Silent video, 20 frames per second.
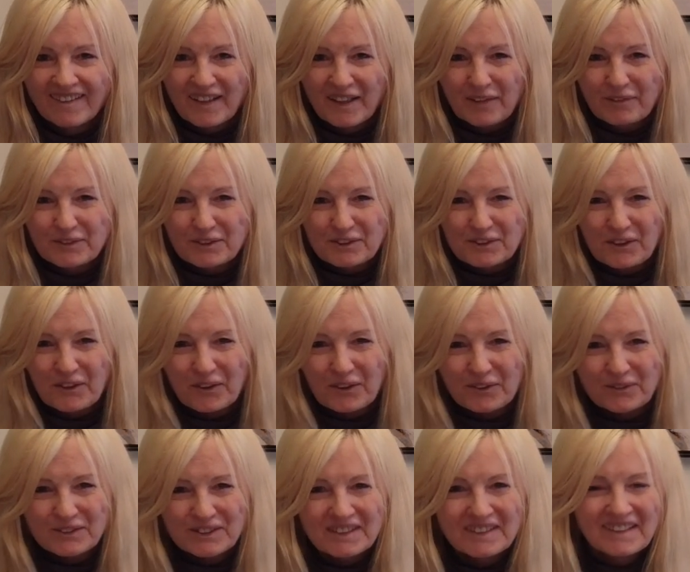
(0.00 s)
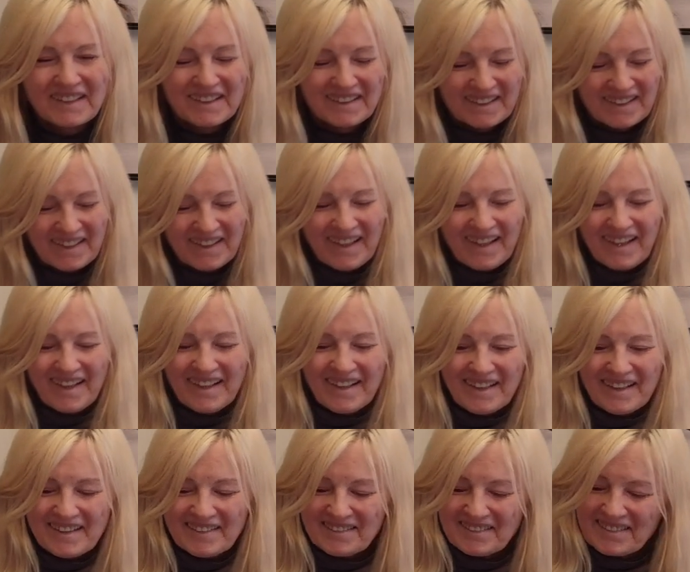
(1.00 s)
of stoves.
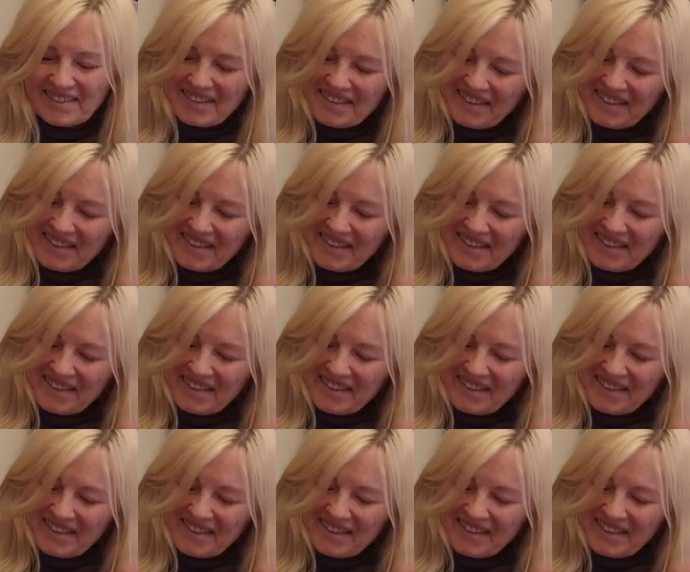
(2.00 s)
And,